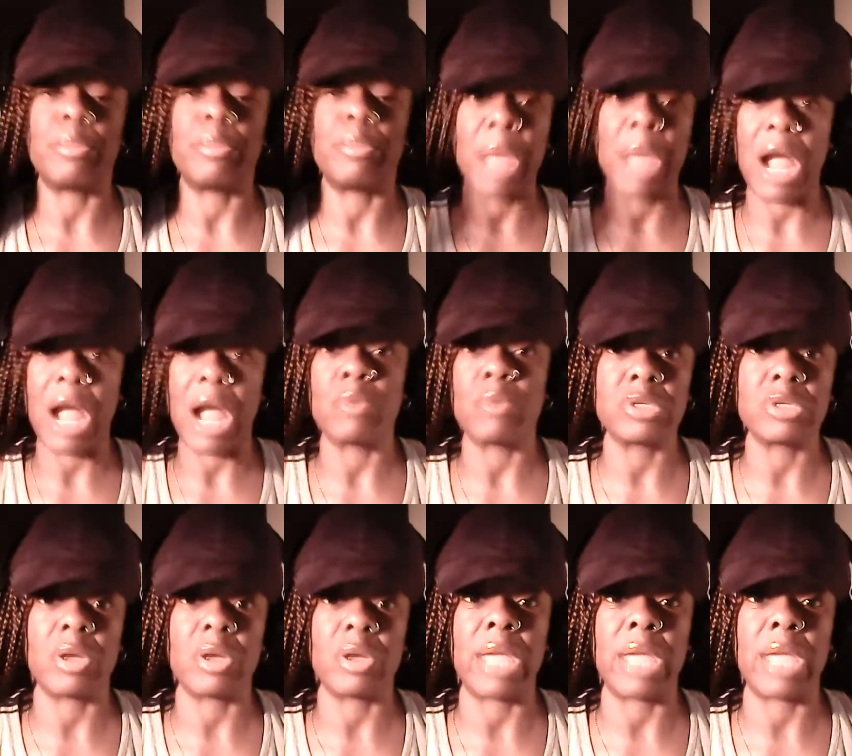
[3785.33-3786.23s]
power
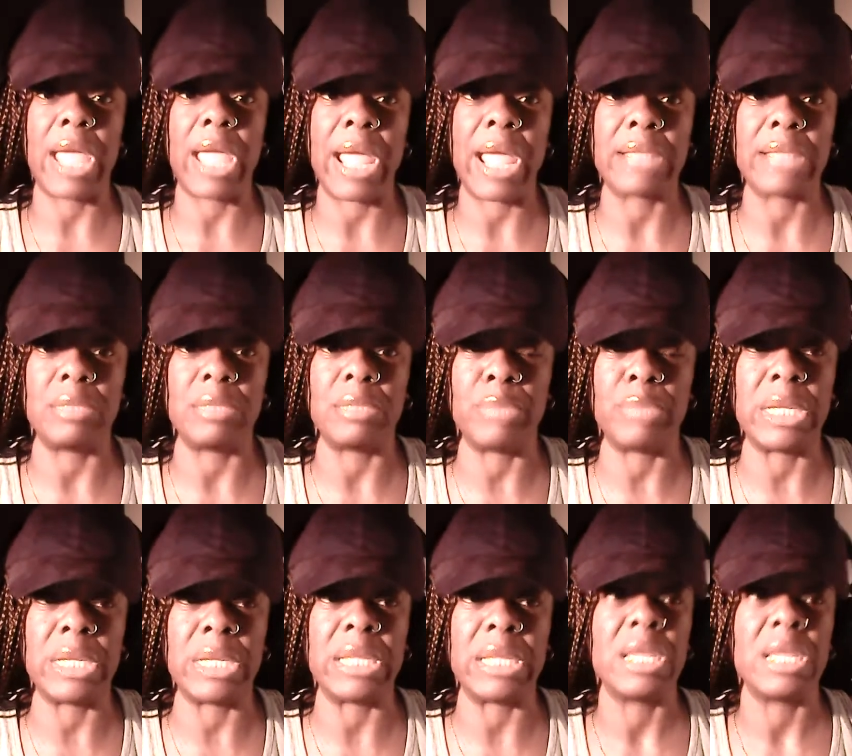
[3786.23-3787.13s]
is going to act and
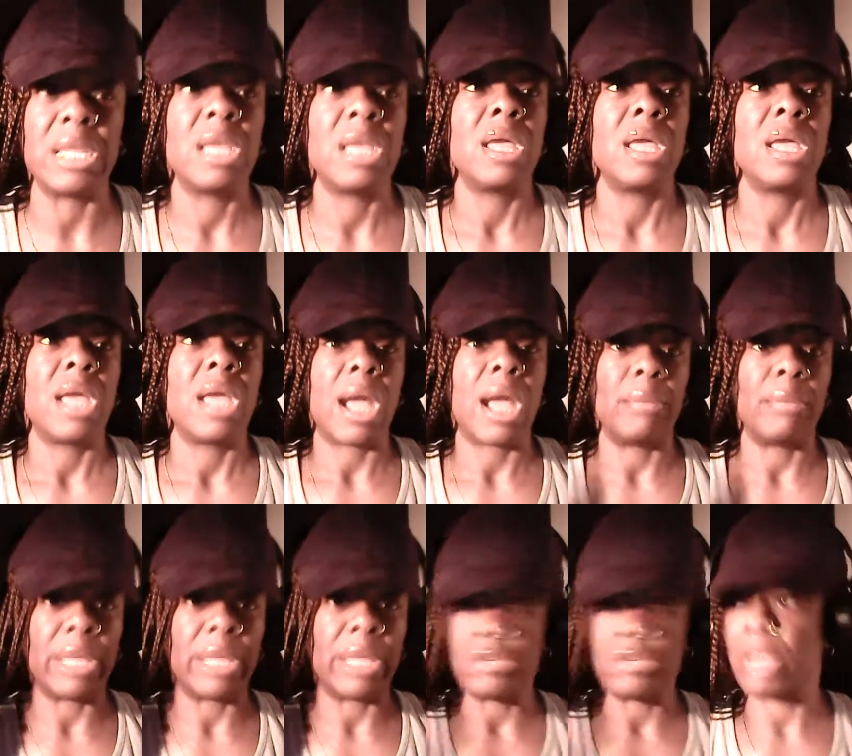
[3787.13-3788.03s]
be. I
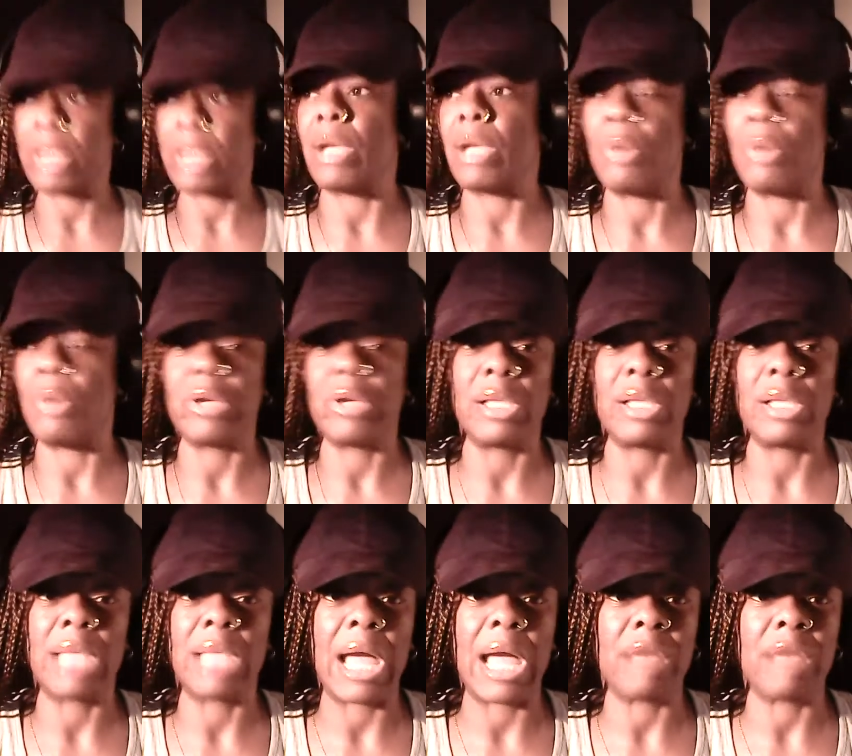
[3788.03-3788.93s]
may try to come on here
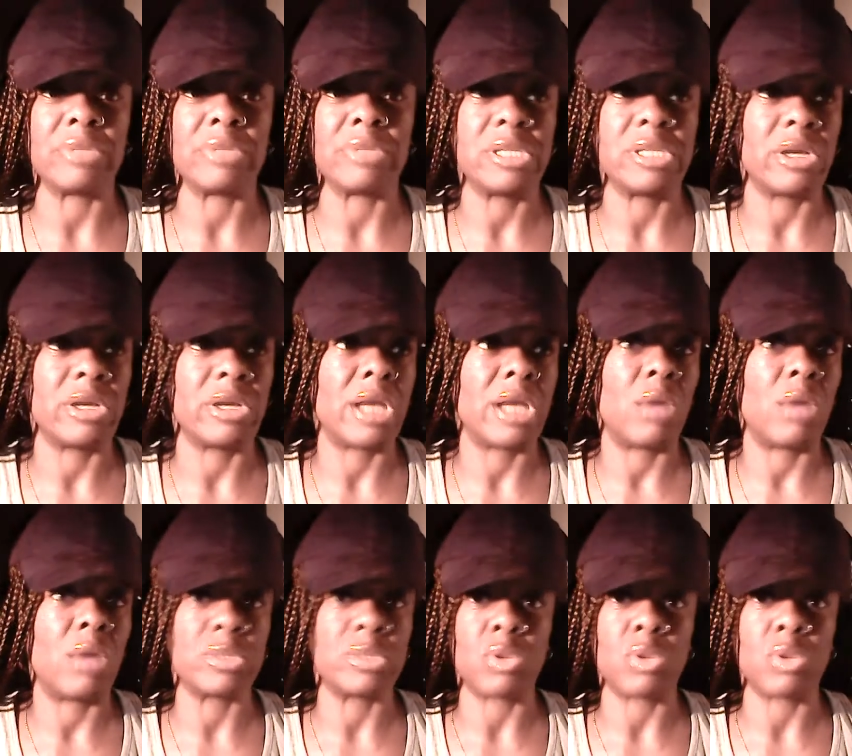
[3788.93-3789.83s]
live and tell
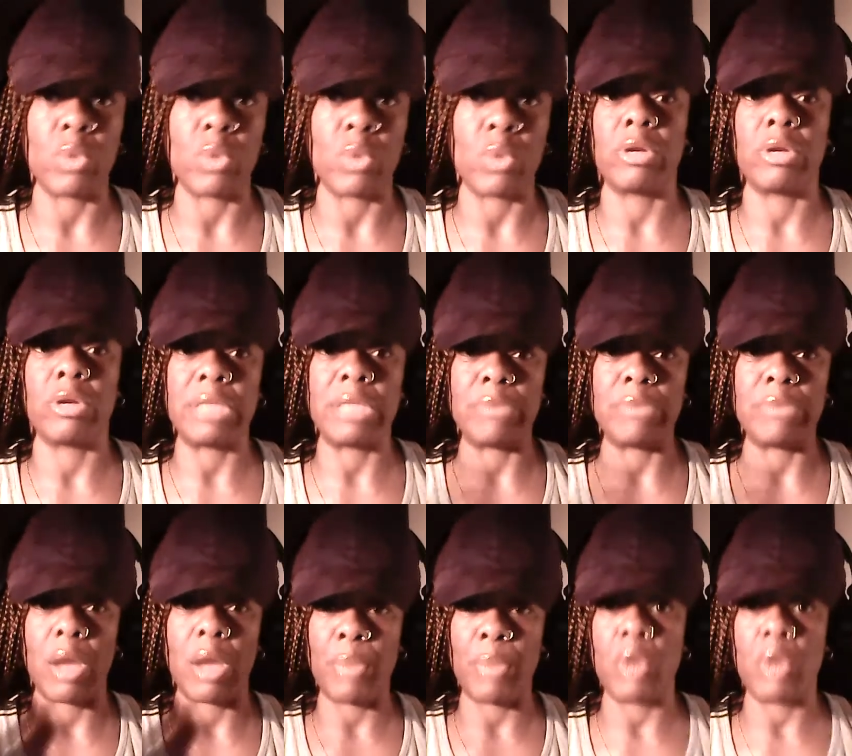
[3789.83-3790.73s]
y'all what's going on, keep
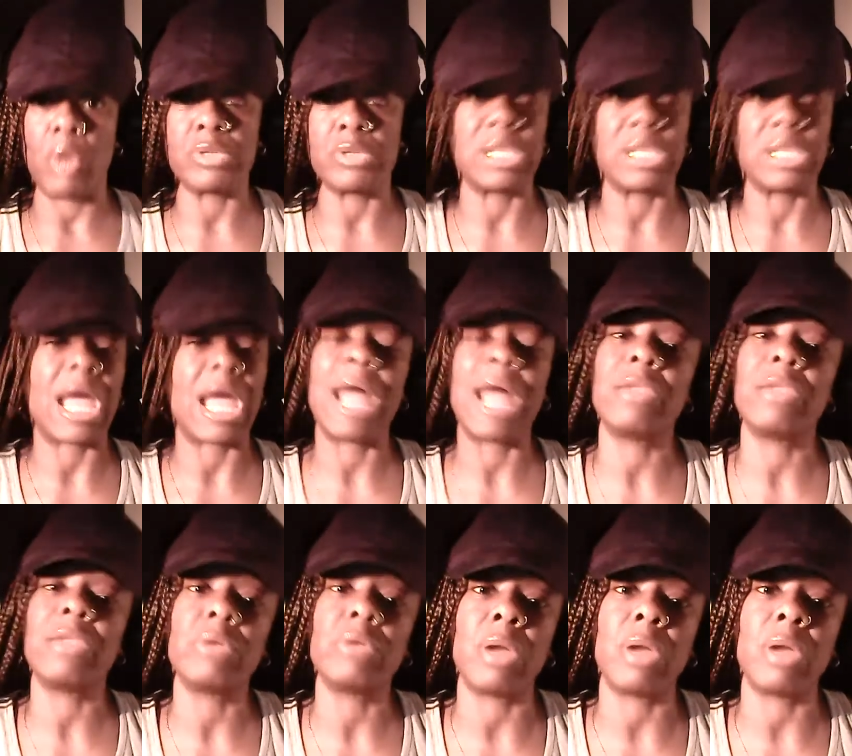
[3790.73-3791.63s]
y'all posted. I
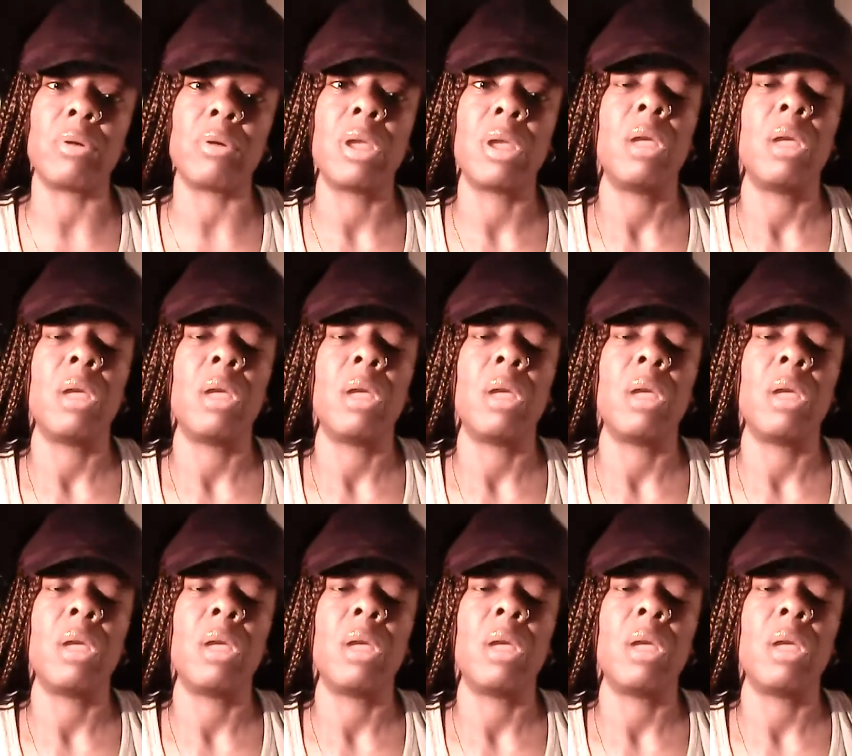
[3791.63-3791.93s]
don't know.